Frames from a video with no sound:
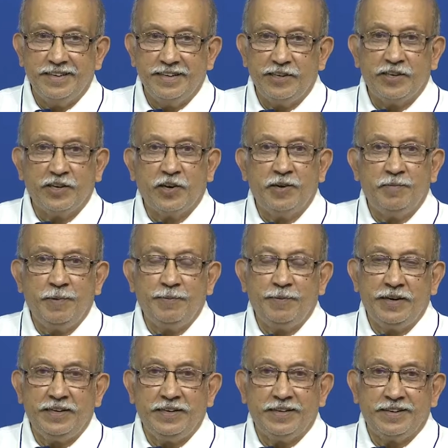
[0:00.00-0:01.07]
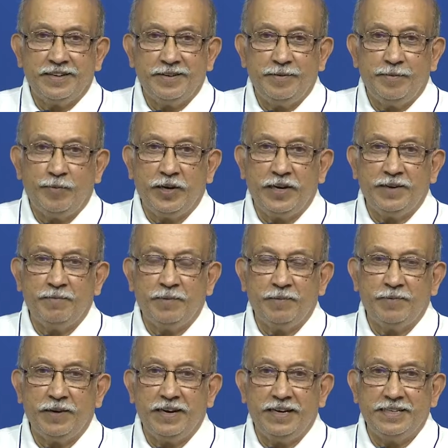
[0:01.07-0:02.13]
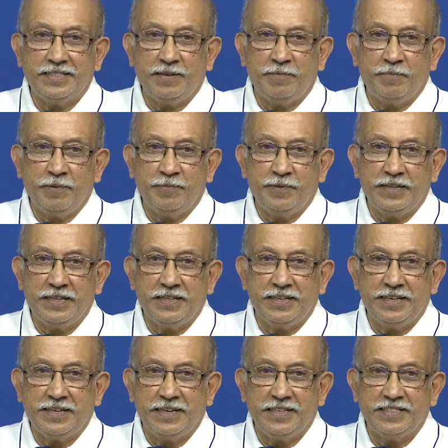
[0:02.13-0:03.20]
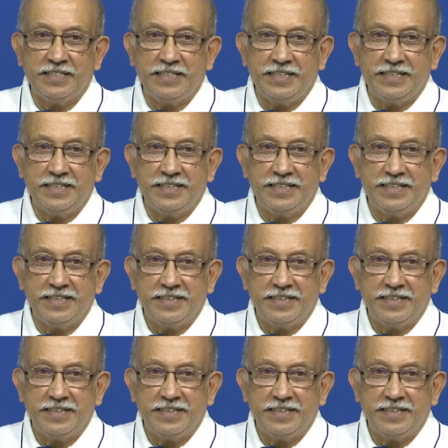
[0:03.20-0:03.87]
not all people are morning people and some people at least the